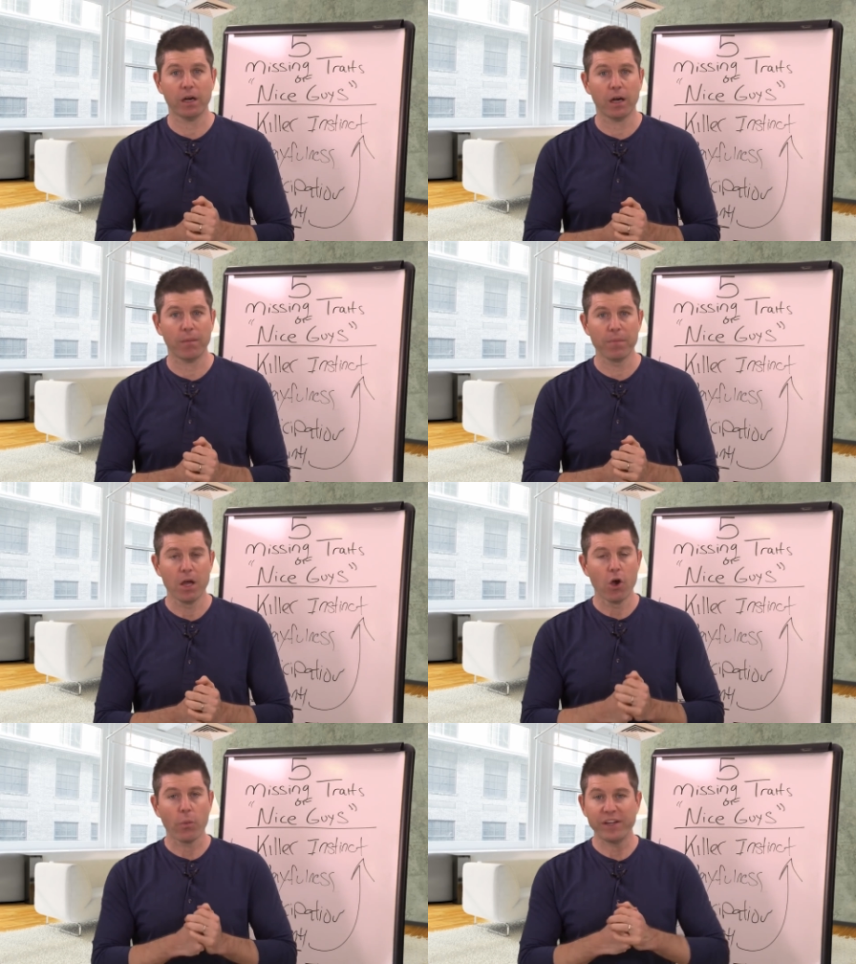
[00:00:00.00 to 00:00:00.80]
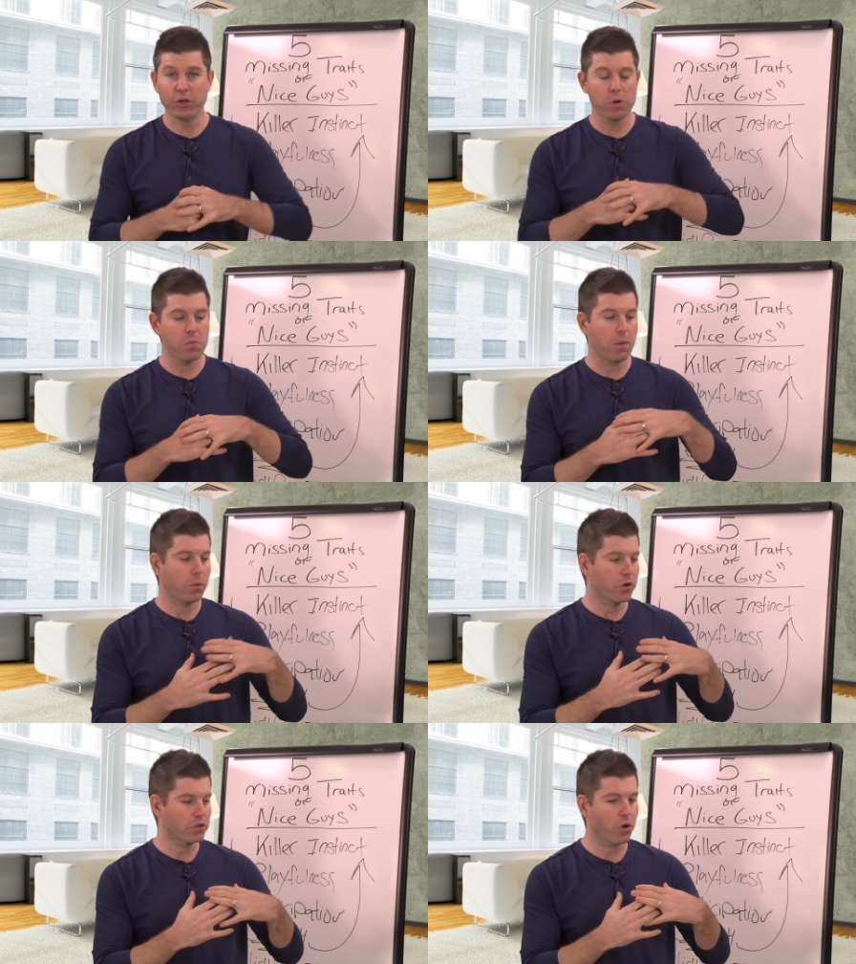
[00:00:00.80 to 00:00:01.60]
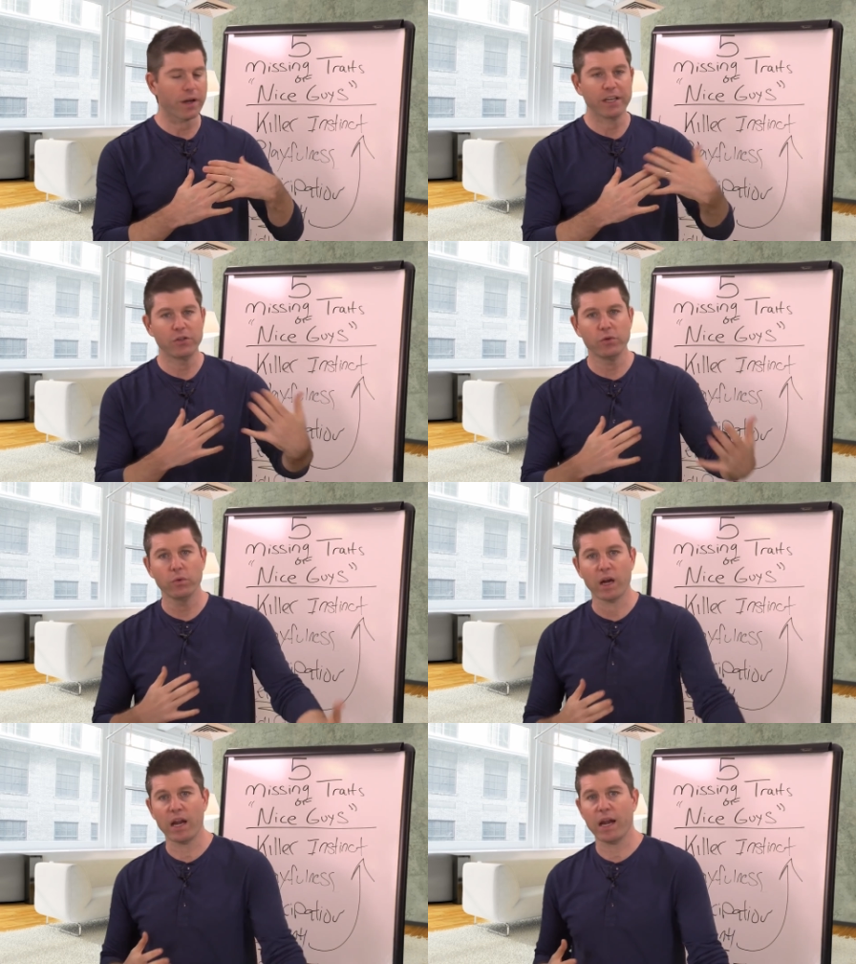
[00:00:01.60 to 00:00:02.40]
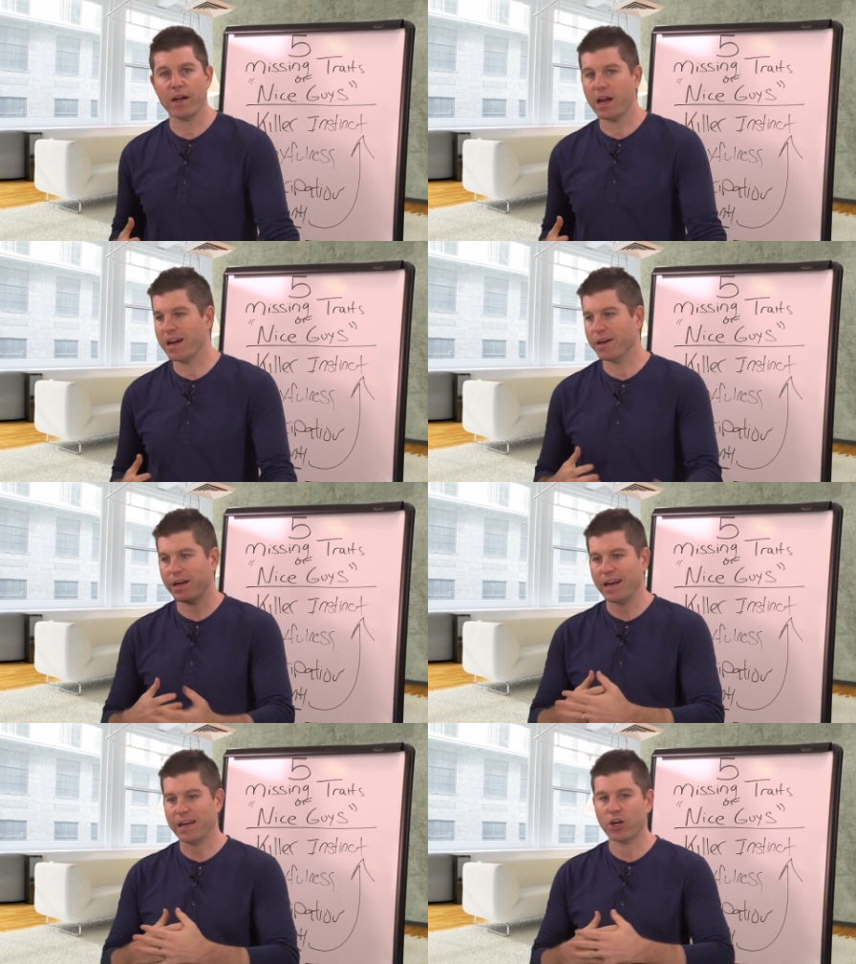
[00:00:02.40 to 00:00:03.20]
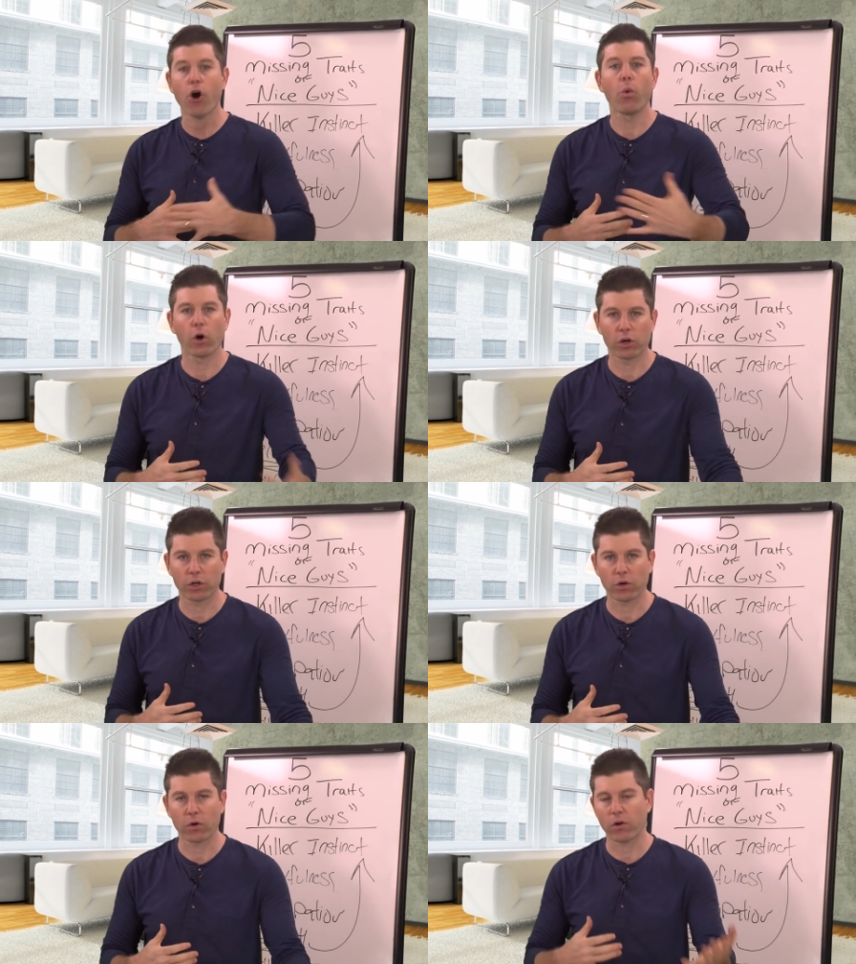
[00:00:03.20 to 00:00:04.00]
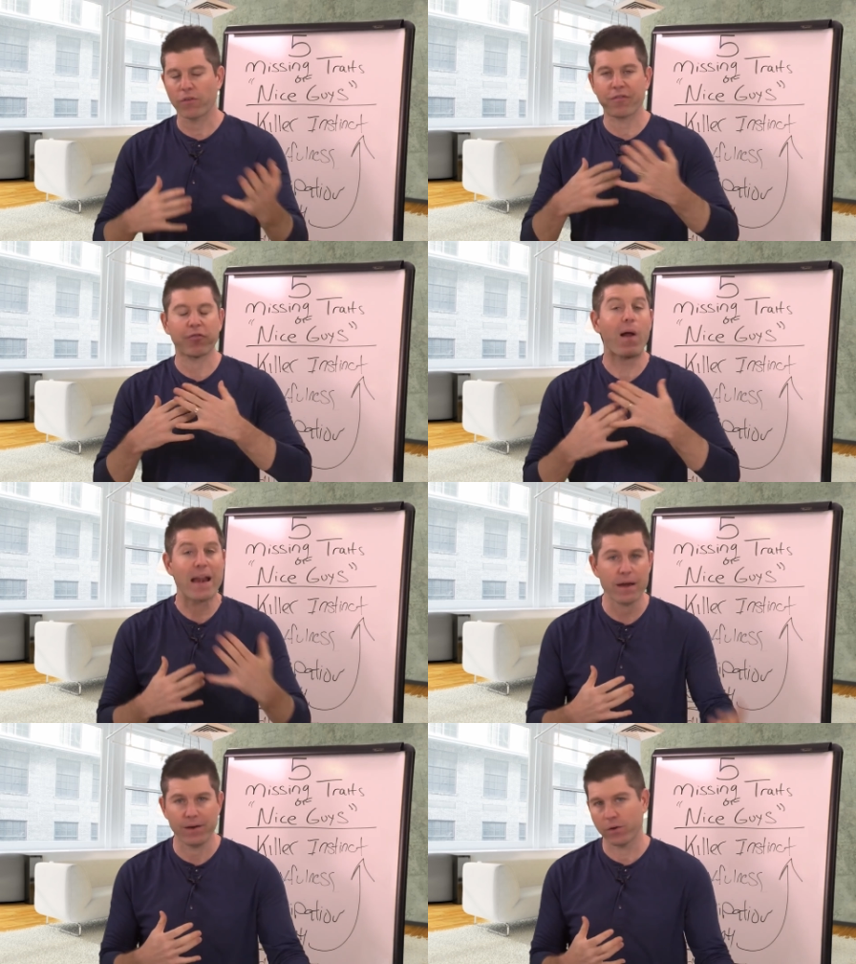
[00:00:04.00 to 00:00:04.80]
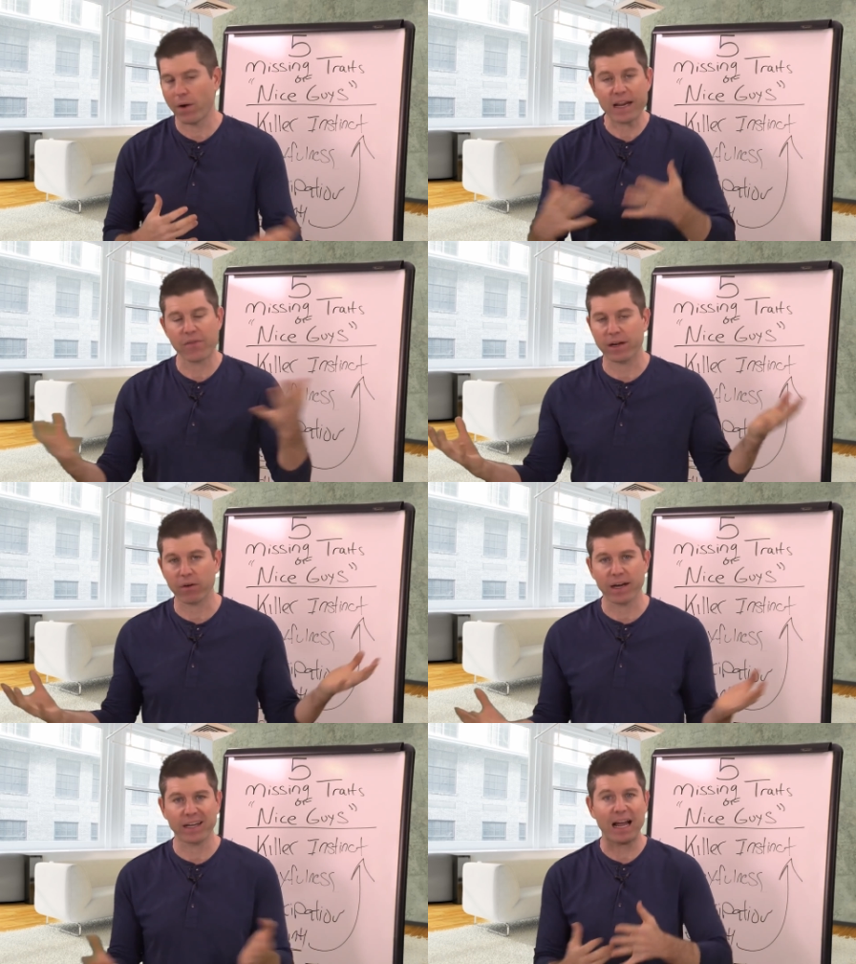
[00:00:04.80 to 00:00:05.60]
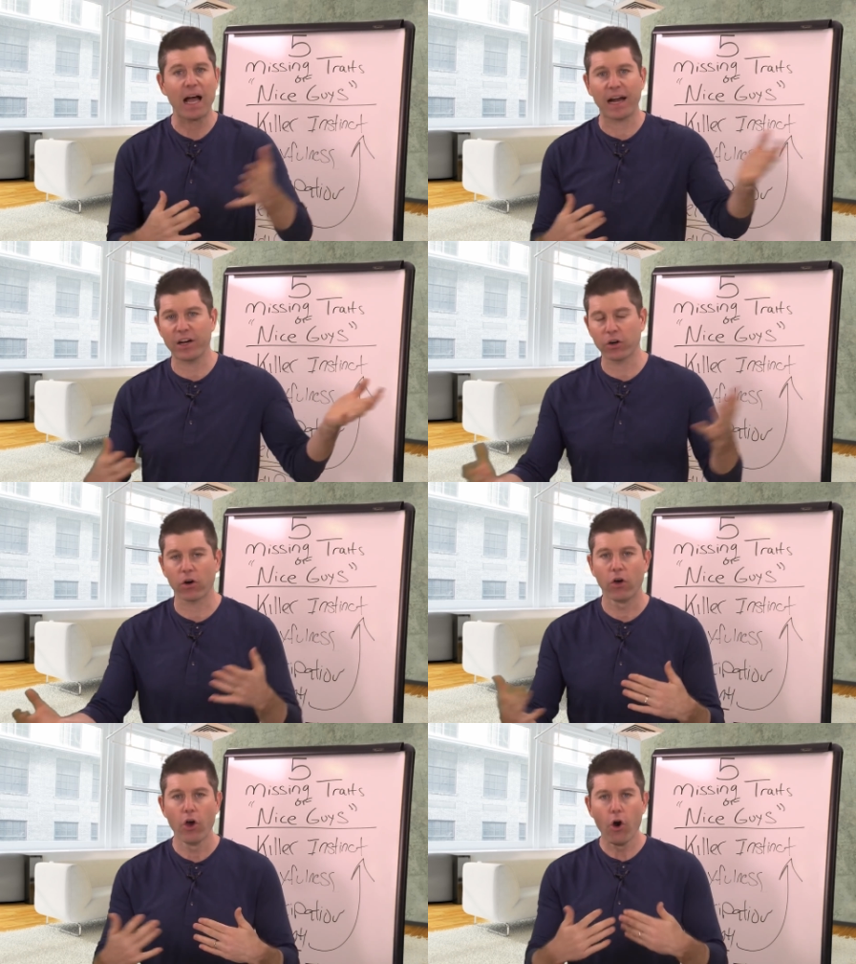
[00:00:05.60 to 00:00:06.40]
Um, we do it when we're talking to a, a, a coworker or a friend or anything, right? A guy, a girl.